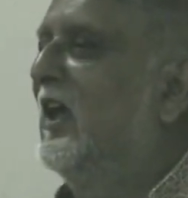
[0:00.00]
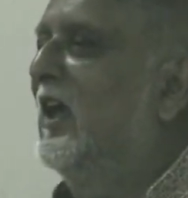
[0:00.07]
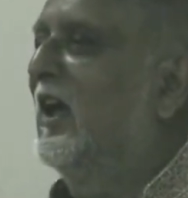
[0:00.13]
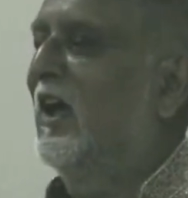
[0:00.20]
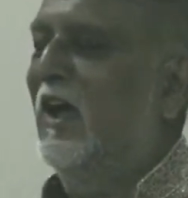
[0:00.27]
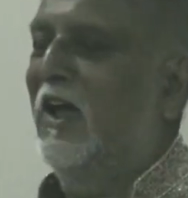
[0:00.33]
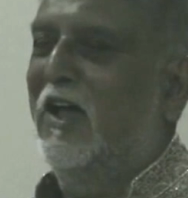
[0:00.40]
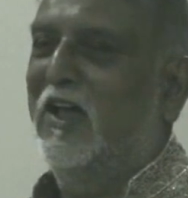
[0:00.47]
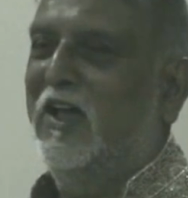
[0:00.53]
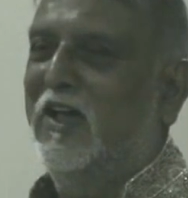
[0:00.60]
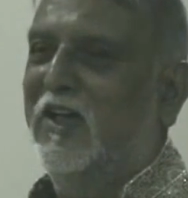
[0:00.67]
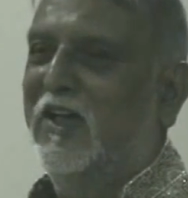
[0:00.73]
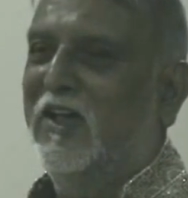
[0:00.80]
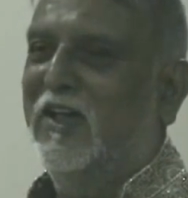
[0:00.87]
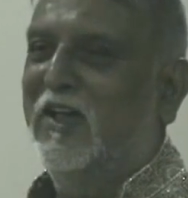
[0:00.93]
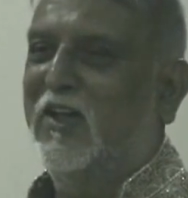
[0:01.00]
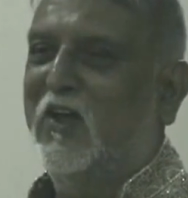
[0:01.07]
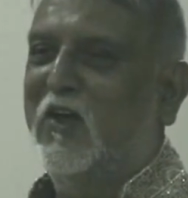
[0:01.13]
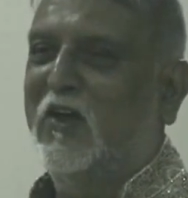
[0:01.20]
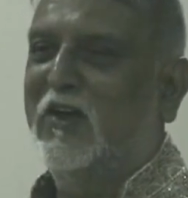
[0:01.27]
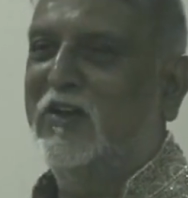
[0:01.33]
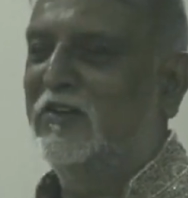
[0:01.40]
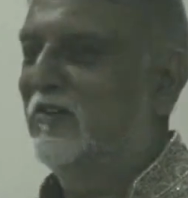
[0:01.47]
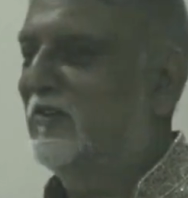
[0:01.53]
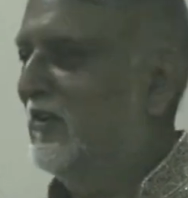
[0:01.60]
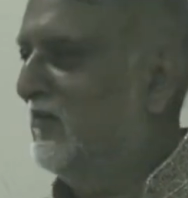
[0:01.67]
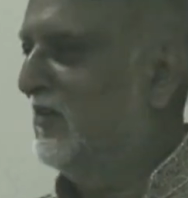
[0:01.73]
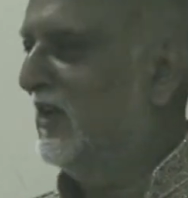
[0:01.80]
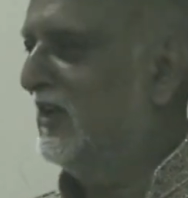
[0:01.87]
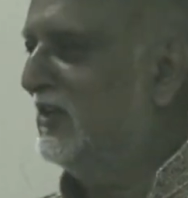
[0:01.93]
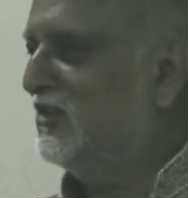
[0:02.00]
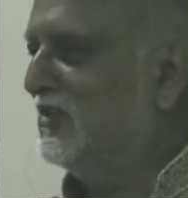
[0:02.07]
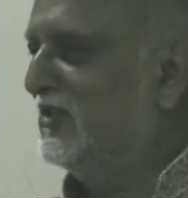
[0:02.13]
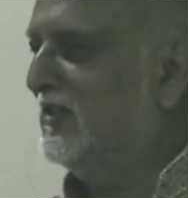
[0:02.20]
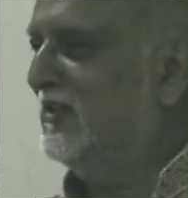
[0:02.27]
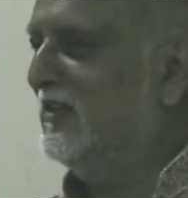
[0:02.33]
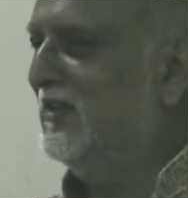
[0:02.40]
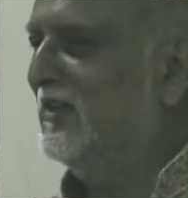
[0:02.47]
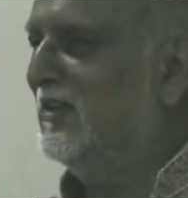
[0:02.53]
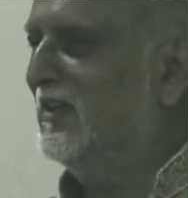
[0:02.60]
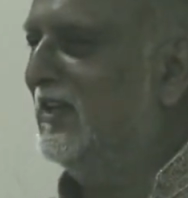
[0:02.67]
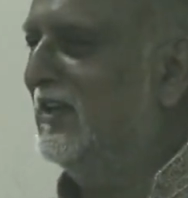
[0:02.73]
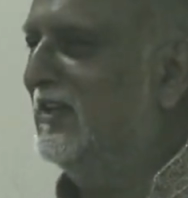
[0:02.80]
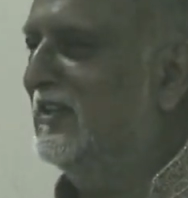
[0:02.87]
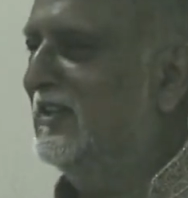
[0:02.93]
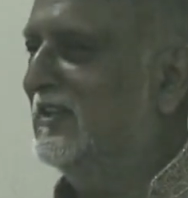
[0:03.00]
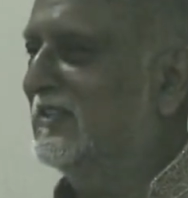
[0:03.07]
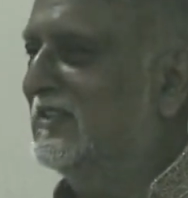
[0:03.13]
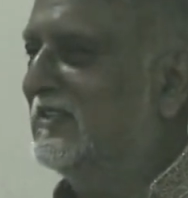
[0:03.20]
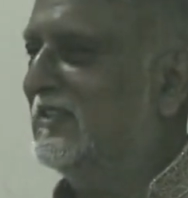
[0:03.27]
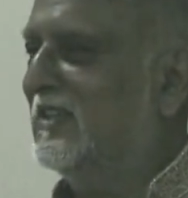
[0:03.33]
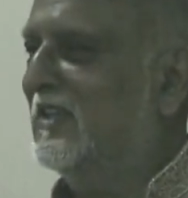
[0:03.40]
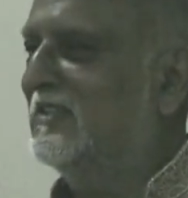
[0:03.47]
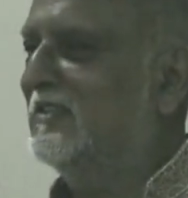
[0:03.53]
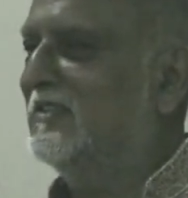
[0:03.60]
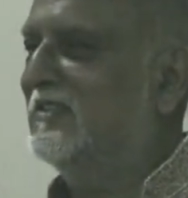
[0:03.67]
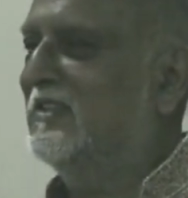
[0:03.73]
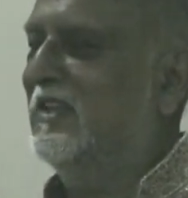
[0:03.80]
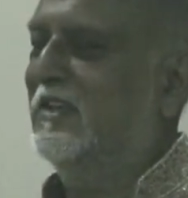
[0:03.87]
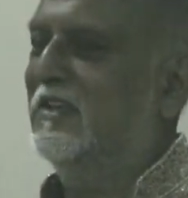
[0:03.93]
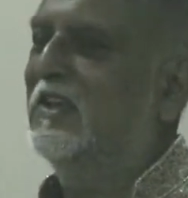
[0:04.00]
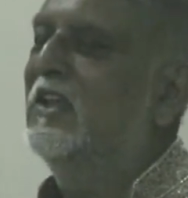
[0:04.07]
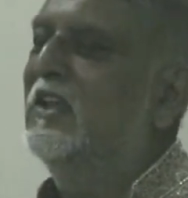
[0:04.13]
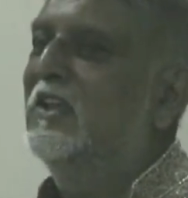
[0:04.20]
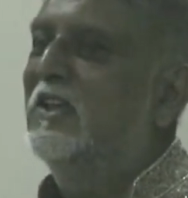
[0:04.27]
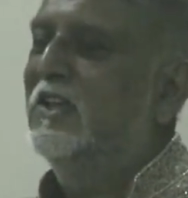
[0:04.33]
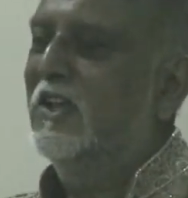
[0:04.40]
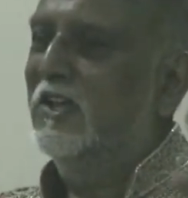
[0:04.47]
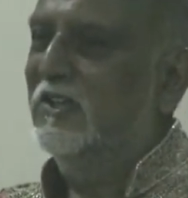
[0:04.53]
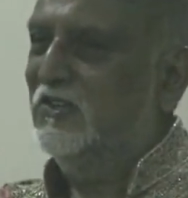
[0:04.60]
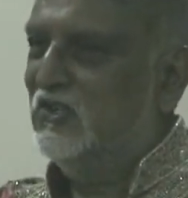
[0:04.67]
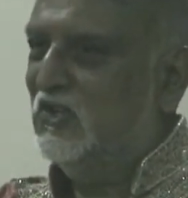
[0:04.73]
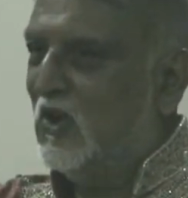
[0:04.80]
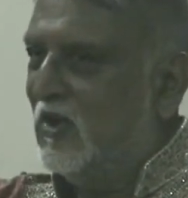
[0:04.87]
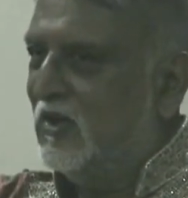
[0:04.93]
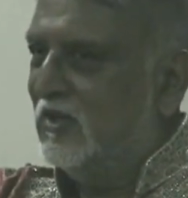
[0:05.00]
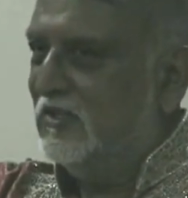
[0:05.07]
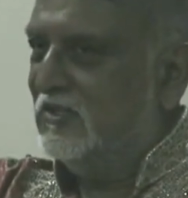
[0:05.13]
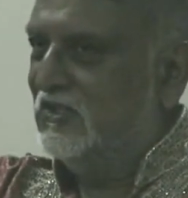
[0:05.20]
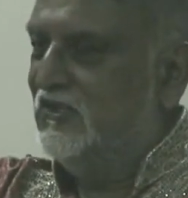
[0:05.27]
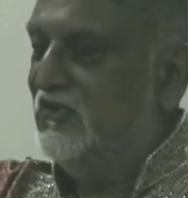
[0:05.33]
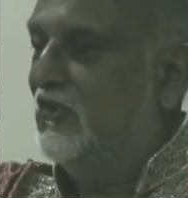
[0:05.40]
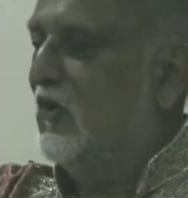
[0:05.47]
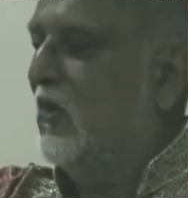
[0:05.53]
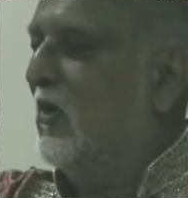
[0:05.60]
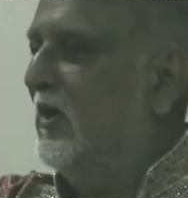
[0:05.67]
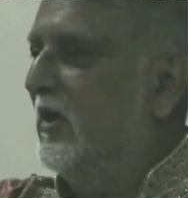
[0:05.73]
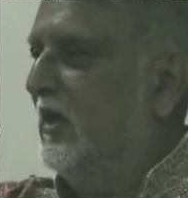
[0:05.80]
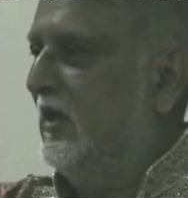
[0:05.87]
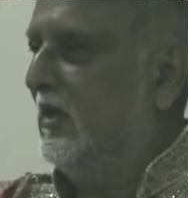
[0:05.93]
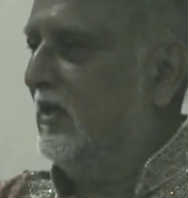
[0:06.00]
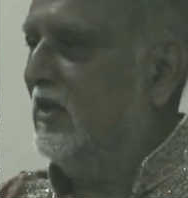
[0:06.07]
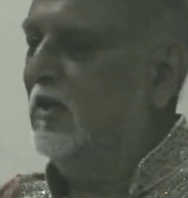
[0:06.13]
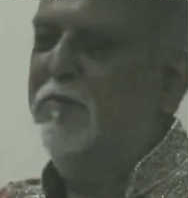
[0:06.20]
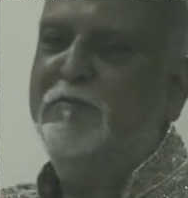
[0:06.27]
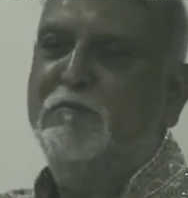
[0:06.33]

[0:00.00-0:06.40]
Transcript: on Revelation, in the sense that John is drawing